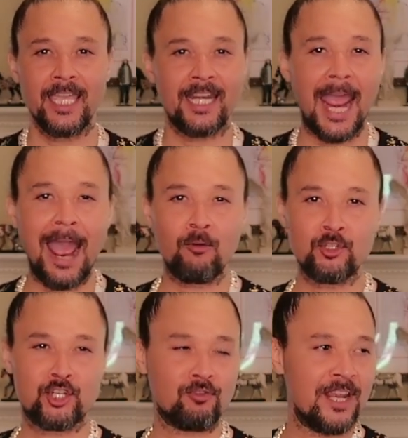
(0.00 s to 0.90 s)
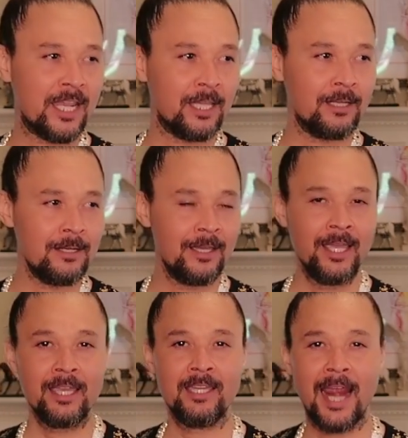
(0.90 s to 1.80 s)
and out
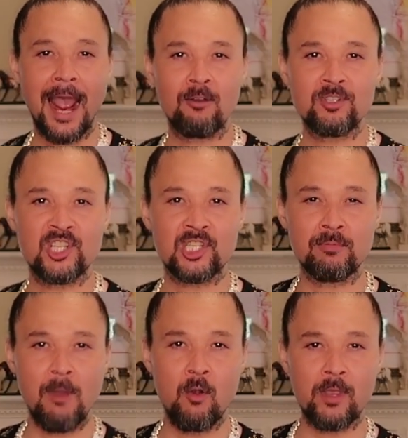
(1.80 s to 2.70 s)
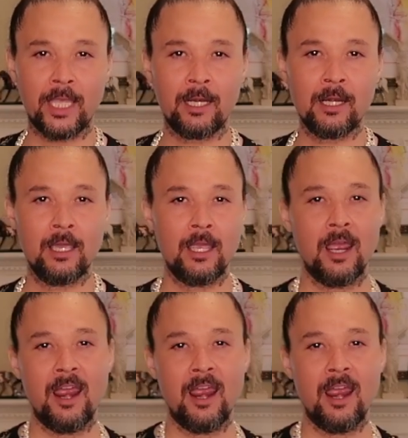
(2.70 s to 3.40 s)
drinking and out smoking